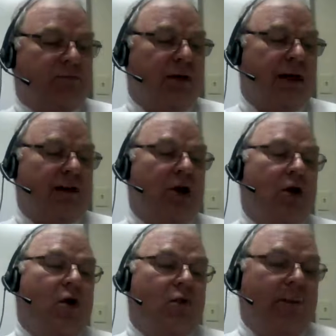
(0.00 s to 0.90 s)
Such
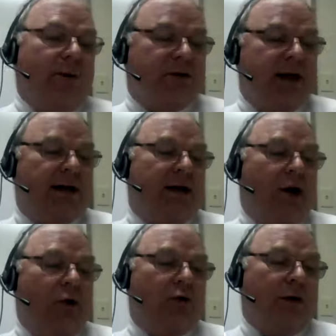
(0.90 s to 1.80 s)
men
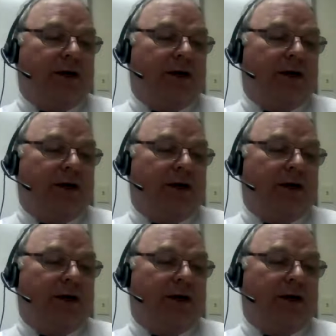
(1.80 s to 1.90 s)
represent